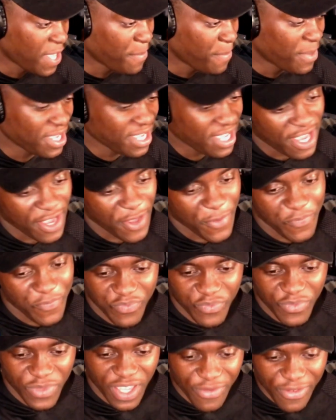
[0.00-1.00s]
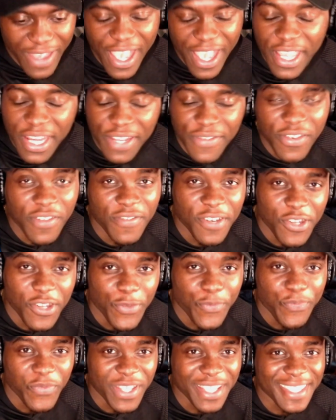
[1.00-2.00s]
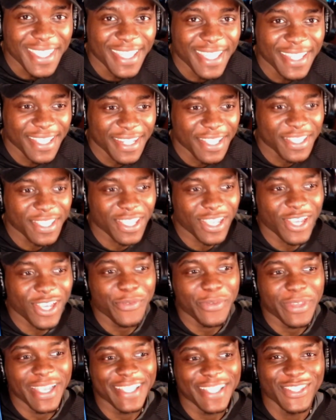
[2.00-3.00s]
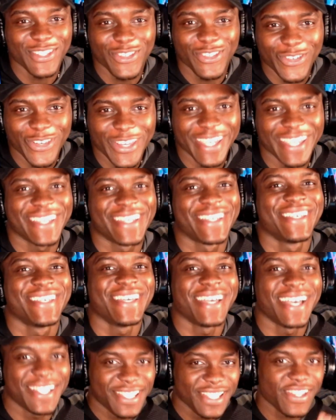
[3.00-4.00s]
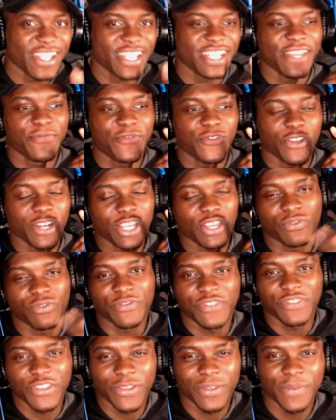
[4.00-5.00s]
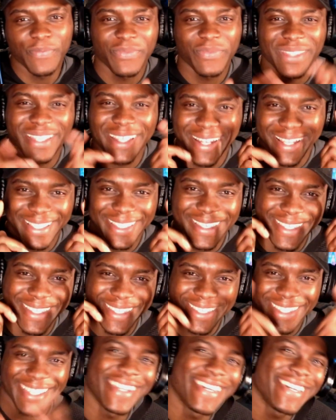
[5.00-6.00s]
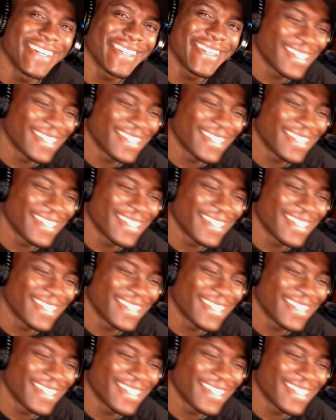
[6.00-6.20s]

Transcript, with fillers: But yeah, without any further ado, let's get into this. I hope you guys enjoy. I see you at the end for a little review. Let's get it.